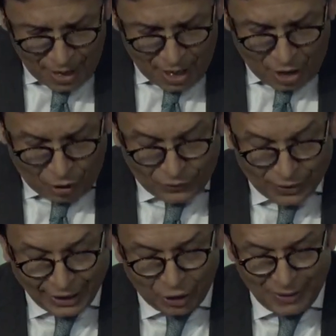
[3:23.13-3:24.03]
of the
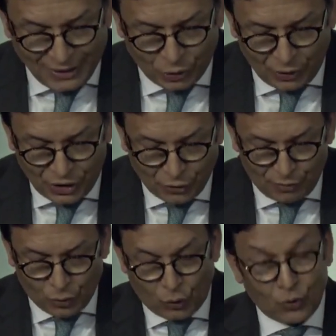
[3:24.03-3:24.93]
economic situation of
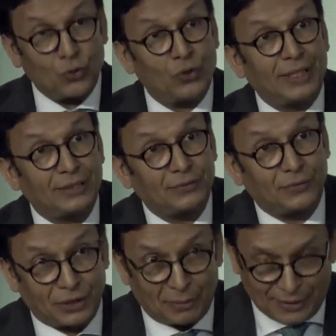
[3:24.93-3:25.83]
Morocco and its
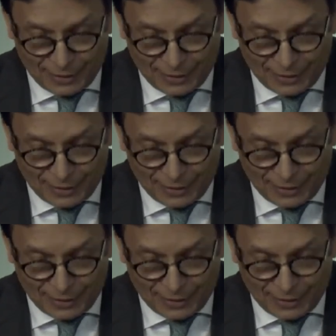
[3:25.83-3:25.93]
fundamental.